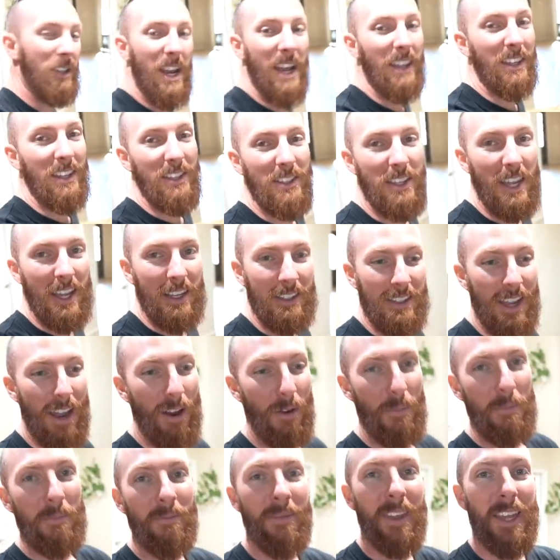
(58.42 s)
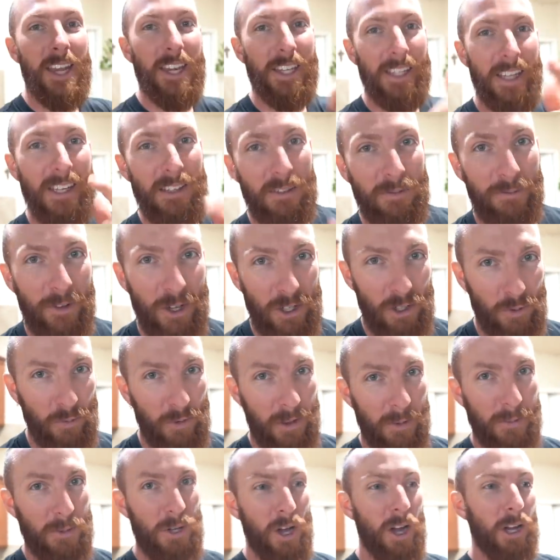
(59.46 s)
take these things out and get to fishing
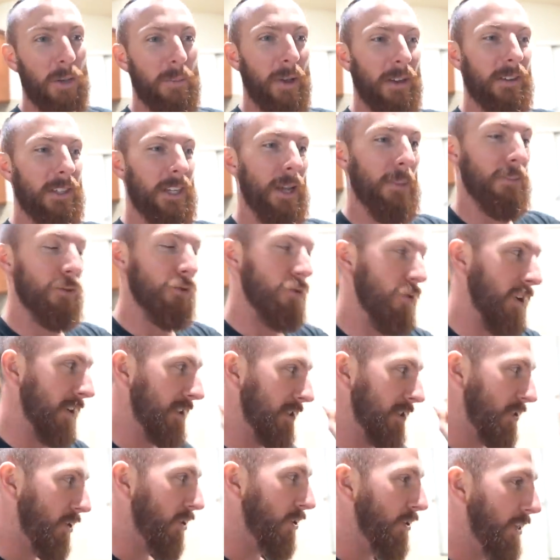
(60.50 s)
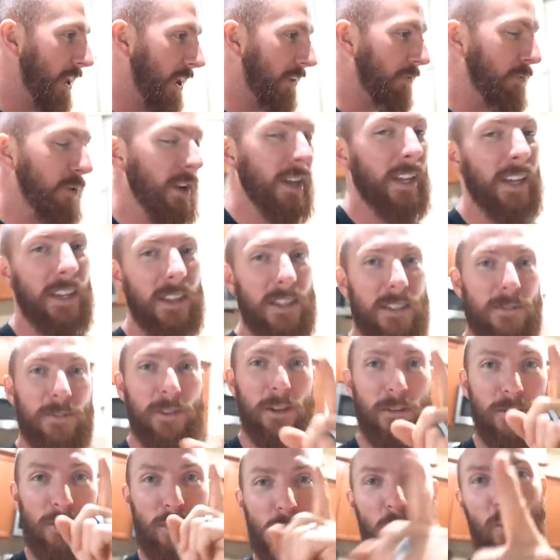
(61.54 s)
with them, talk about tips, tricks, and all that if we can get this
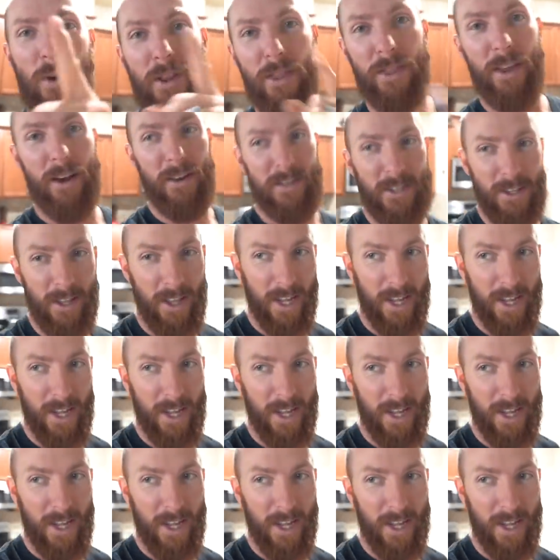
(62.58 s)
video to 1,000